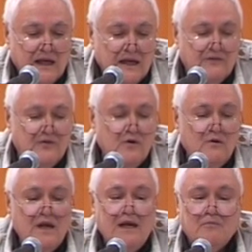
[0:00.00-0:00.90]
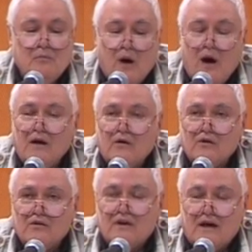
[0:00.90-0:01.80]
If you need
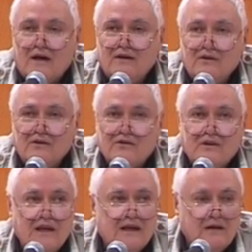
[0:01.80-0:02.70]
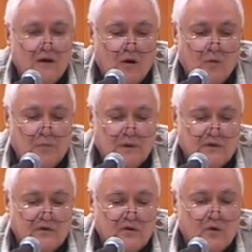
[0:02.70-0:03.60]
models to understand open
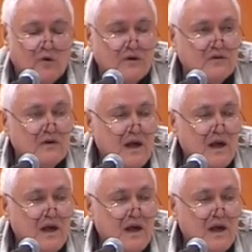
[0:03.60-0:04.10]
source,